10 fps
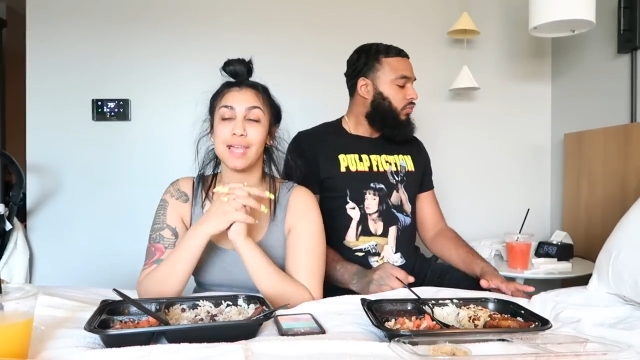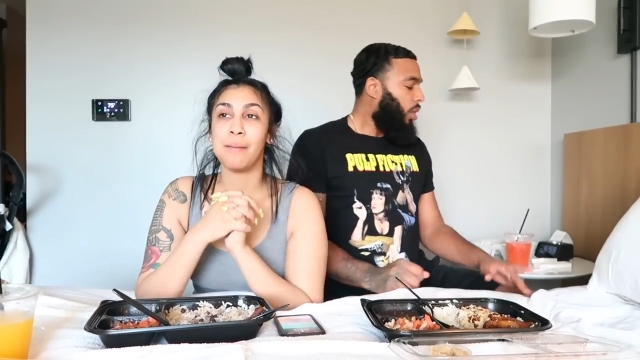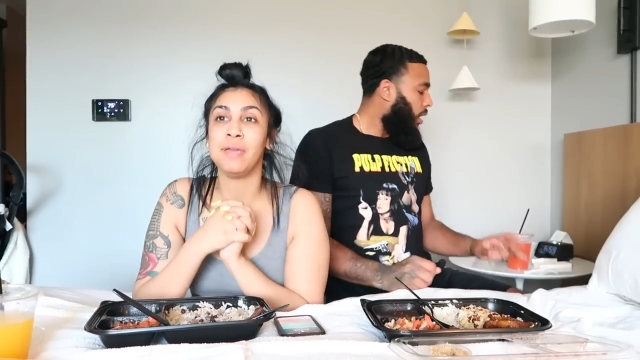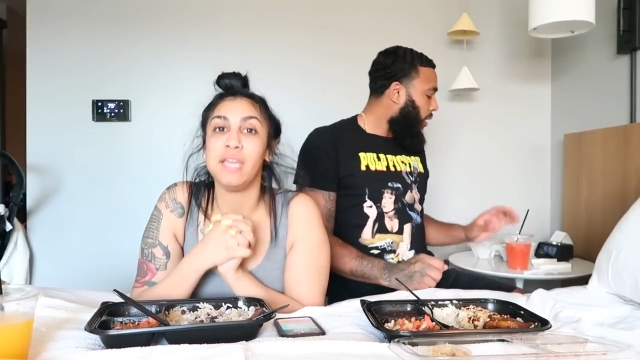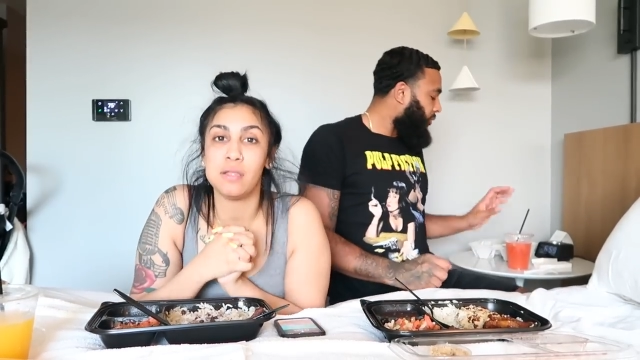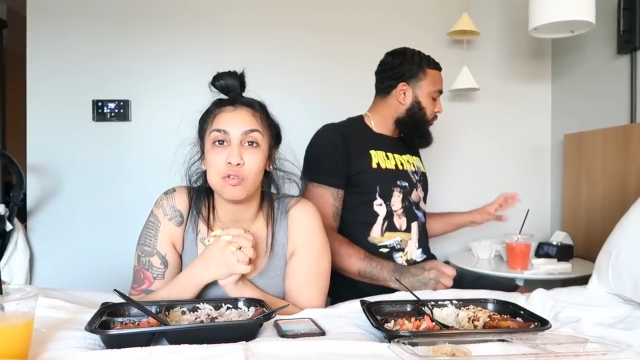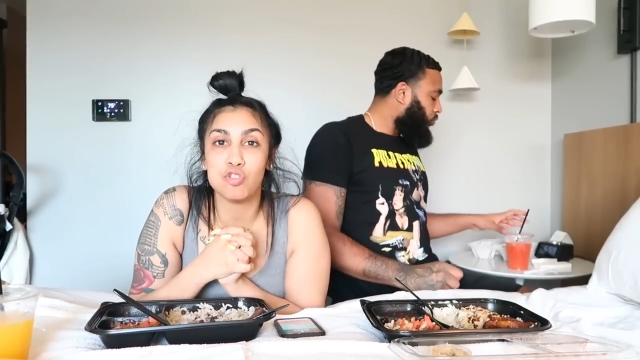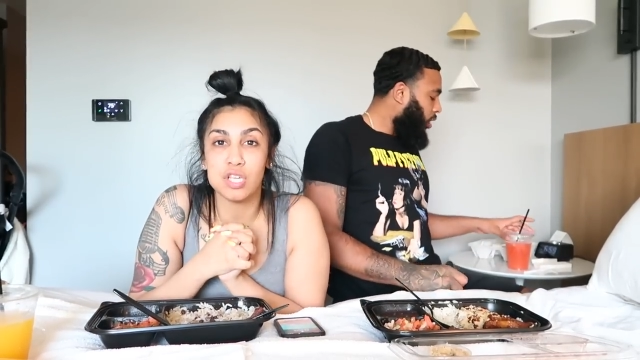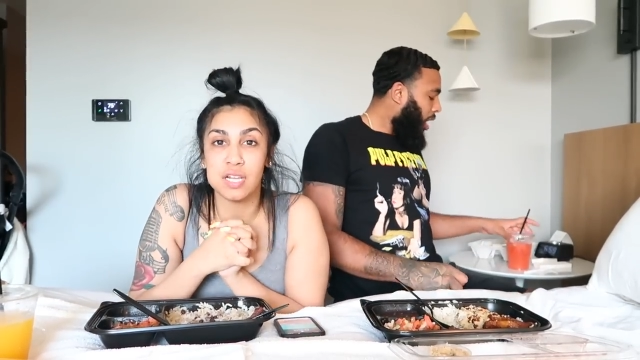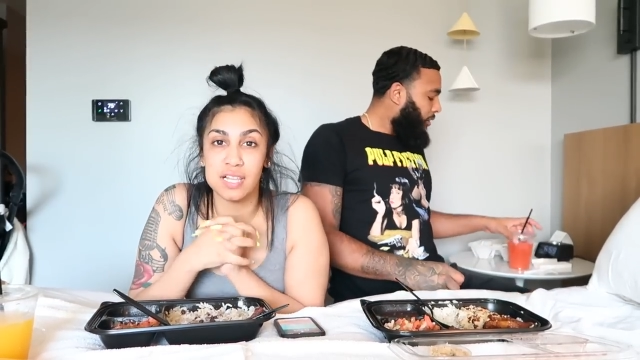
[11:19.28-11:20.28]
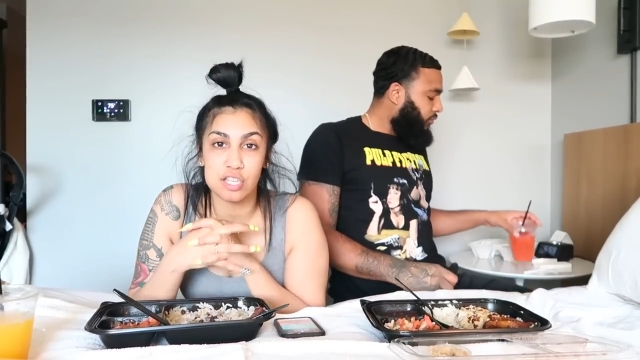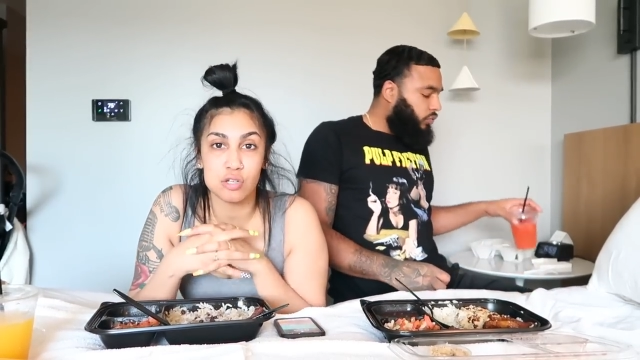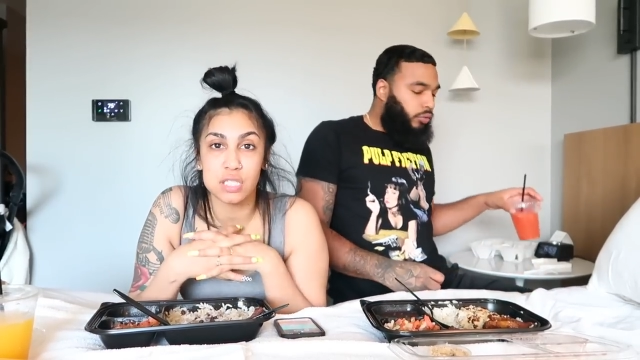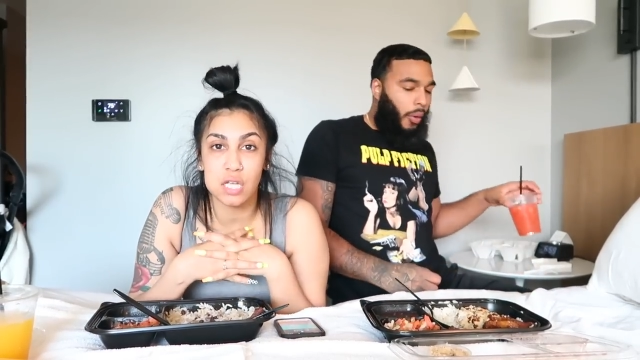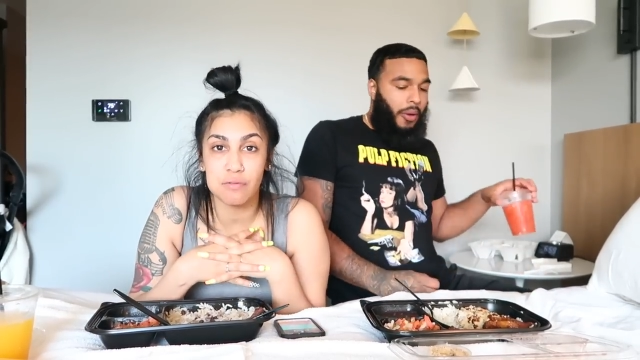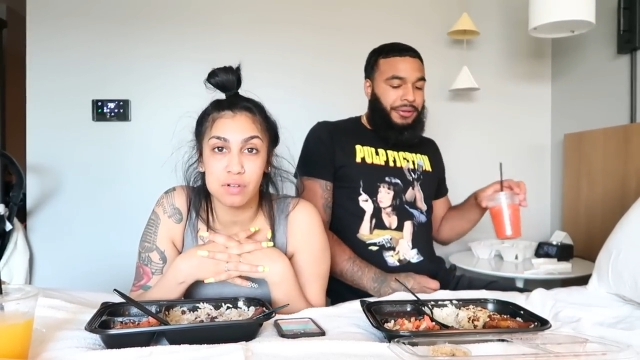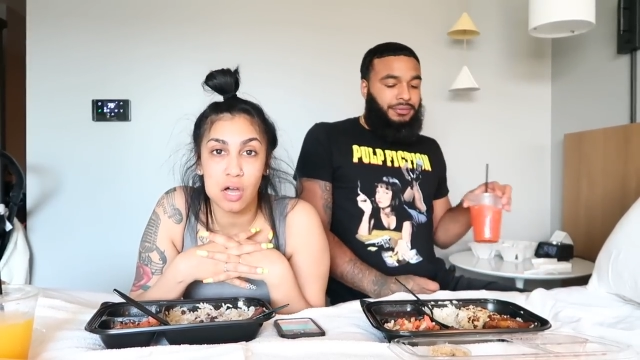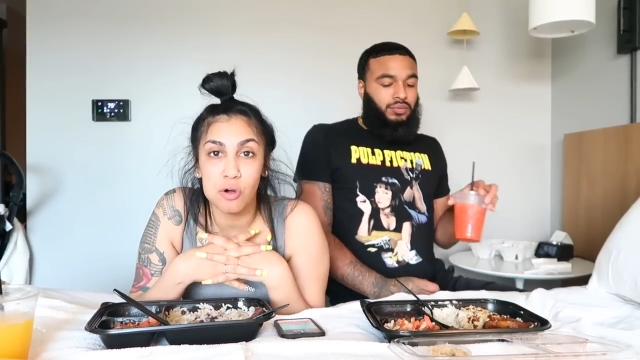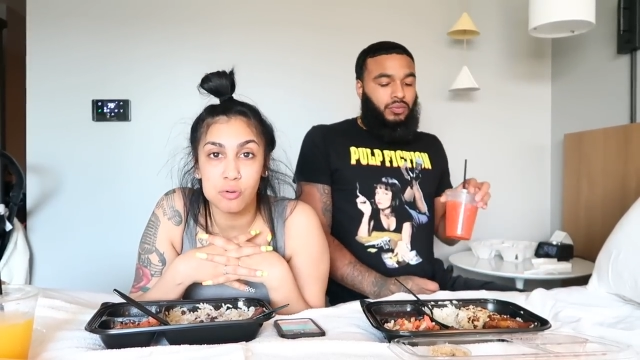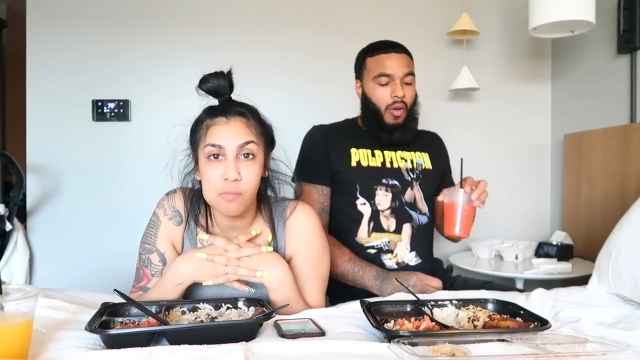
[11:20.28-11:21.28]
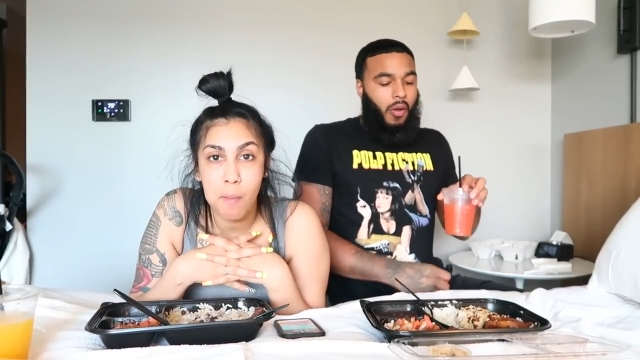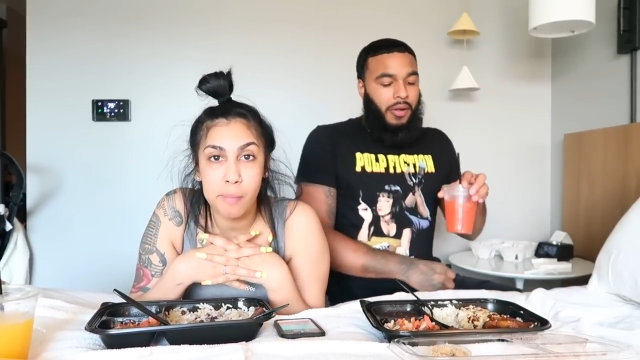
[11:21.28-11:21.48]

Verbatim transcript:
Speaker 1: I mean, you shouldn't let yourself go.